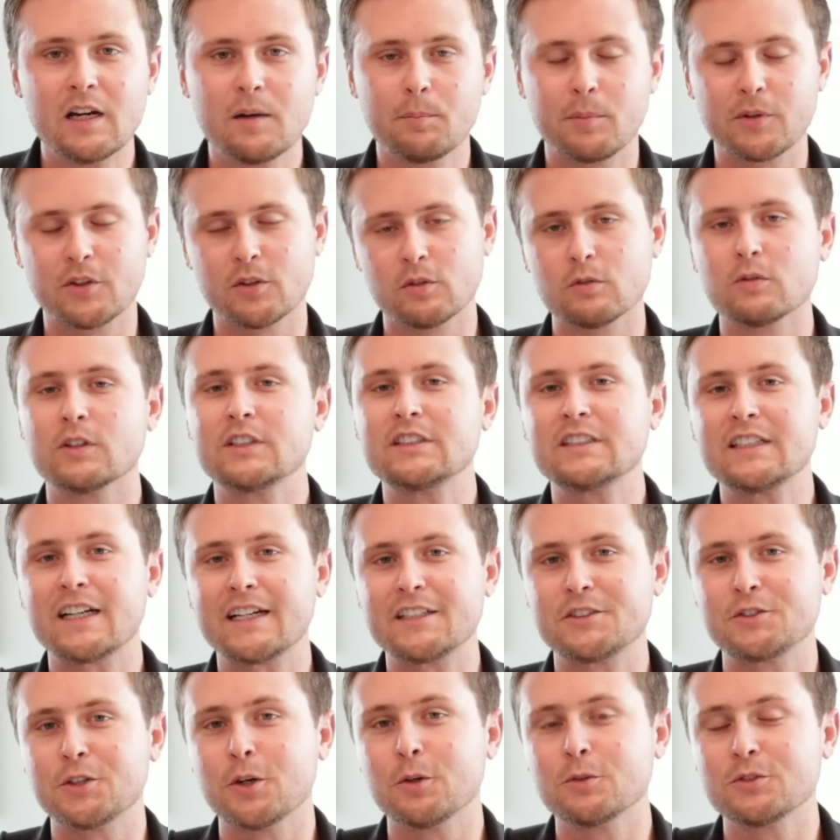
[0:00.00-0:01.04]
but the reason I
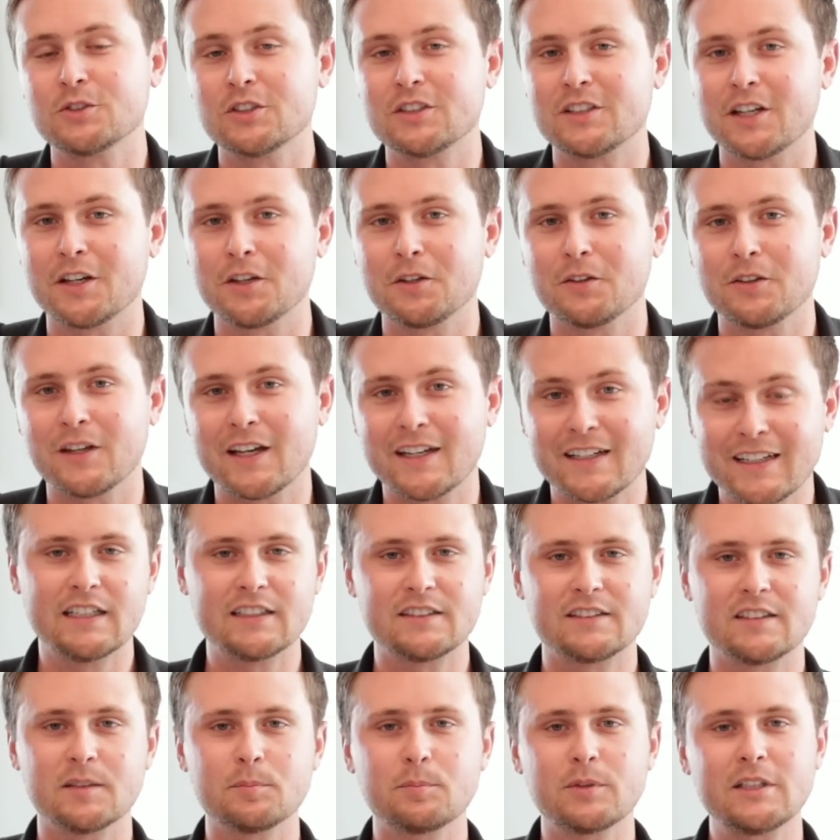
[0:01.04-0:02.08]
chose to tell you that is
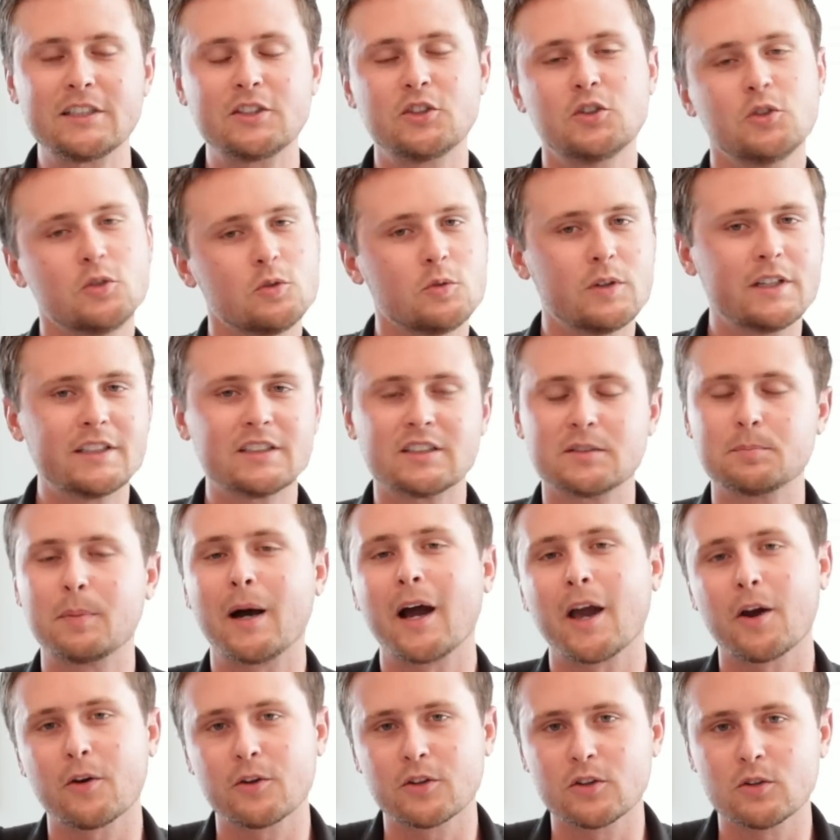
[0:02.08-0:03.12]
simply to
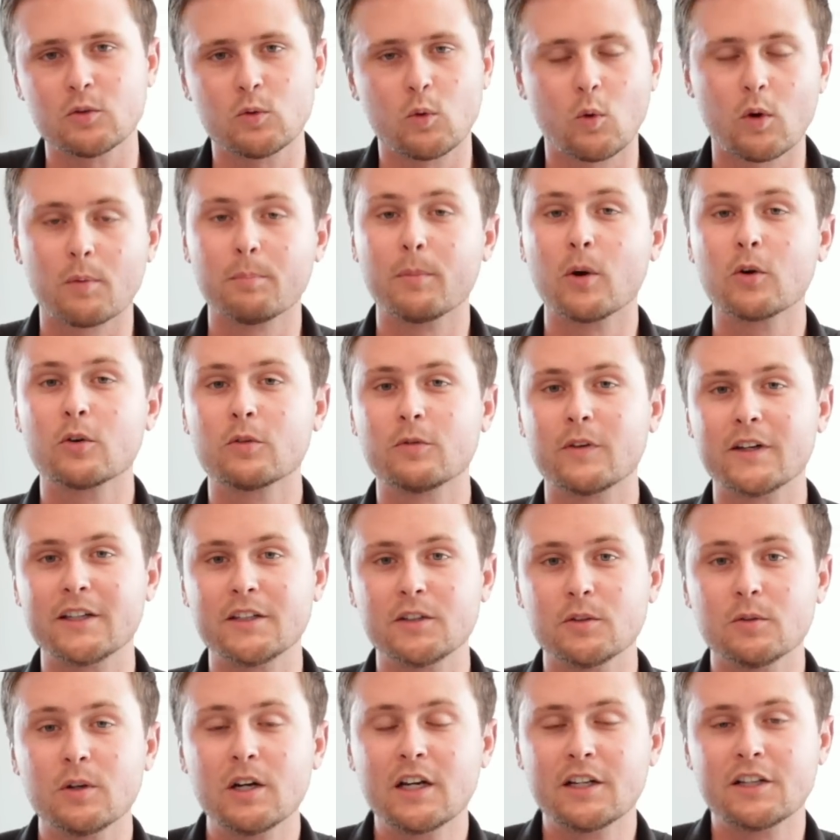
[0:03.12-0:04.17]
inspire you or motivate
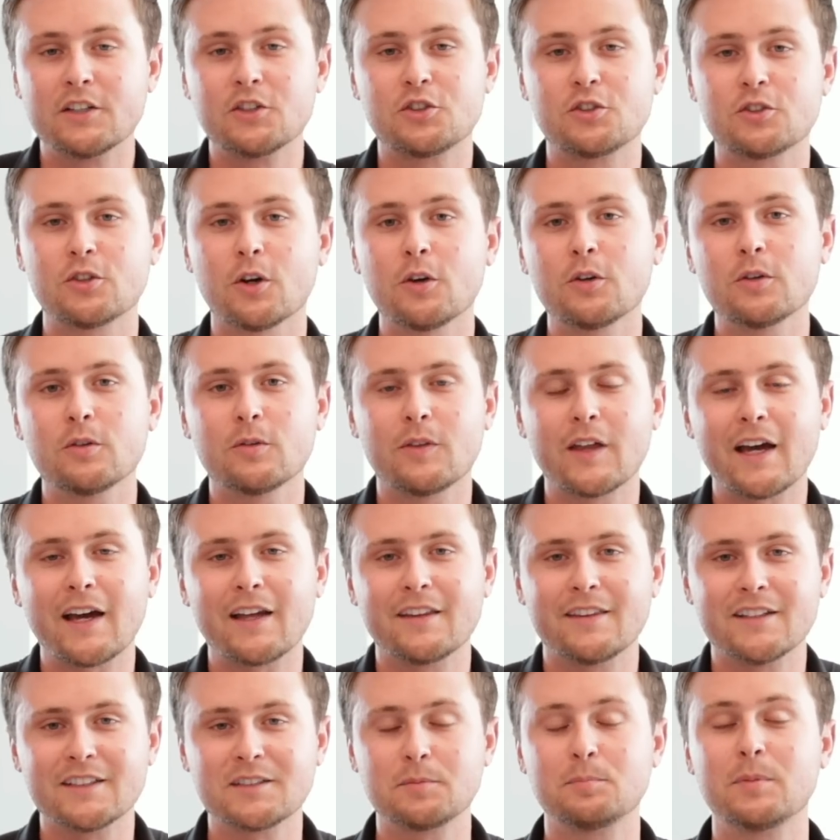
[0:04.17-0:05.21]
you and show you
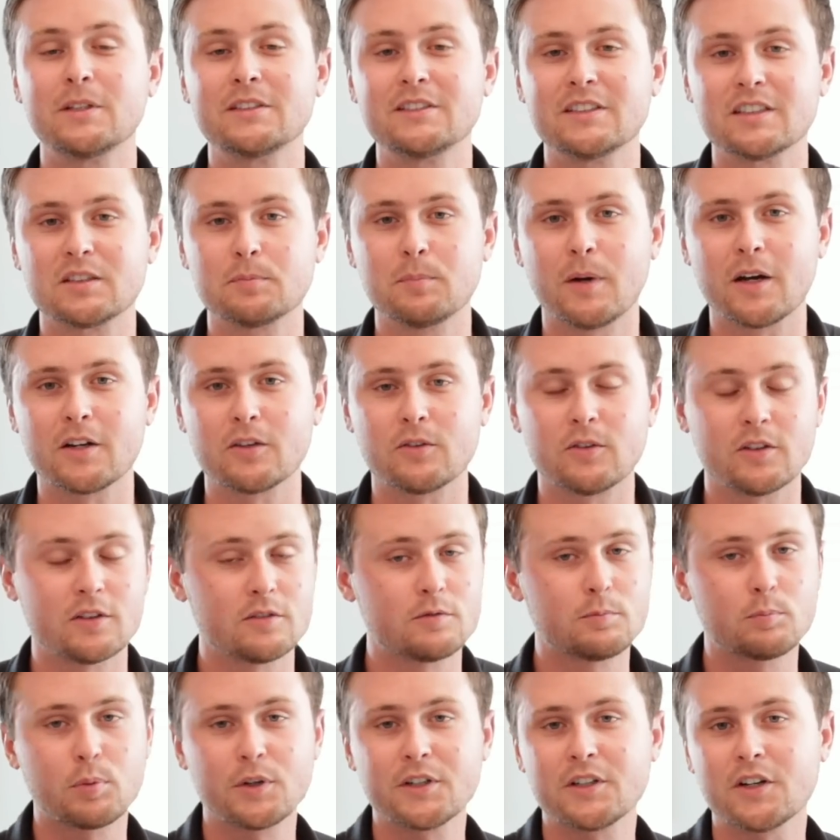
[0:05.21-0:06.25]
that this business model
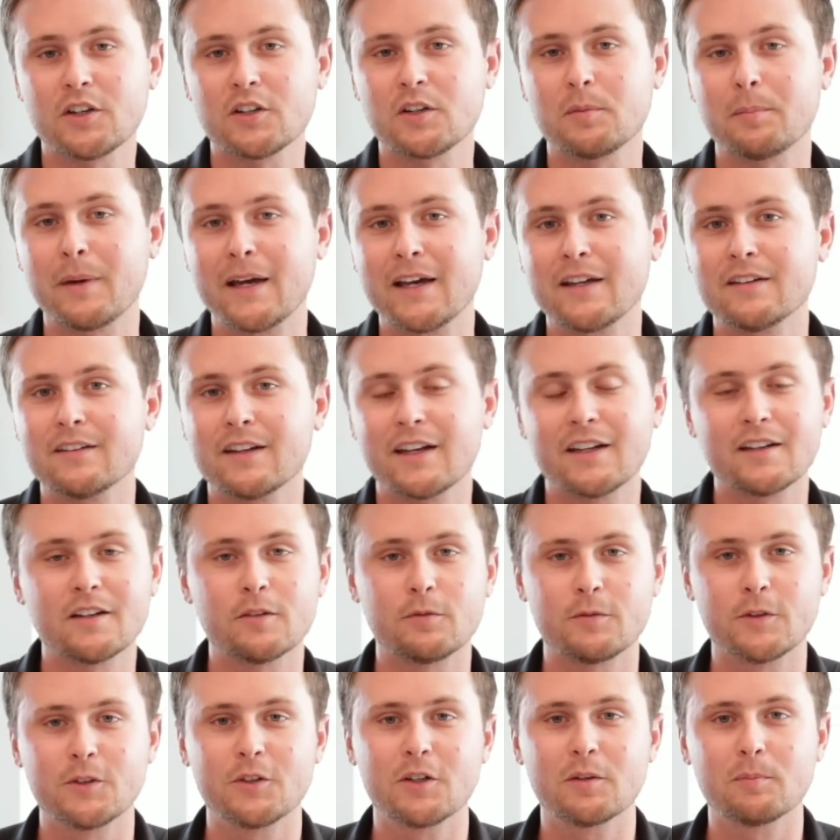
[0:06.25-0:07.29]
of print on demand and
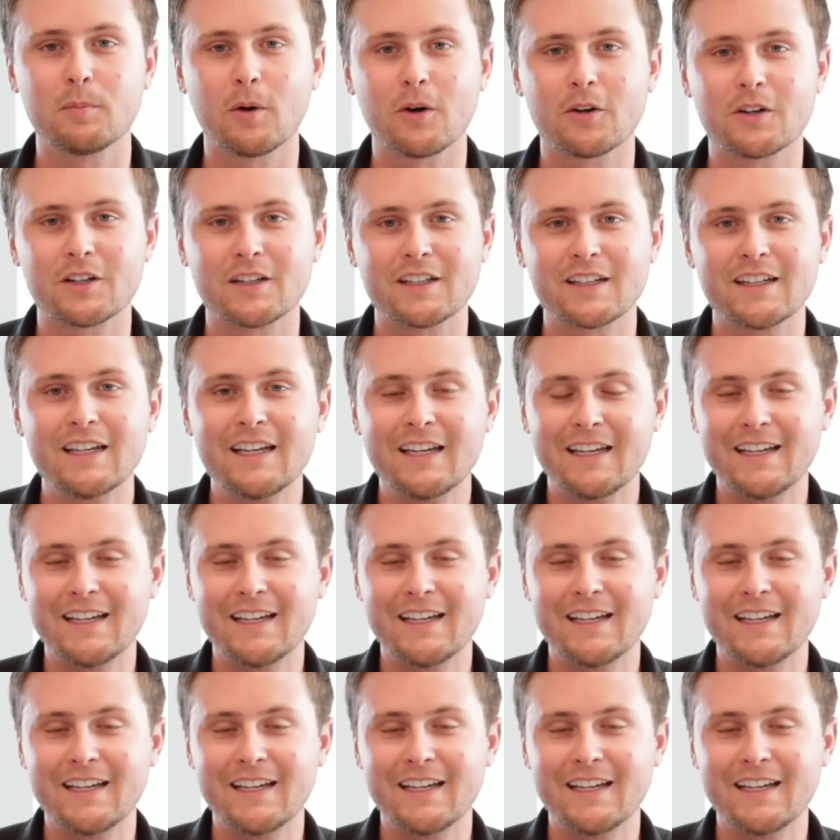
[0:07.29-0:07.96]
affiliate marketing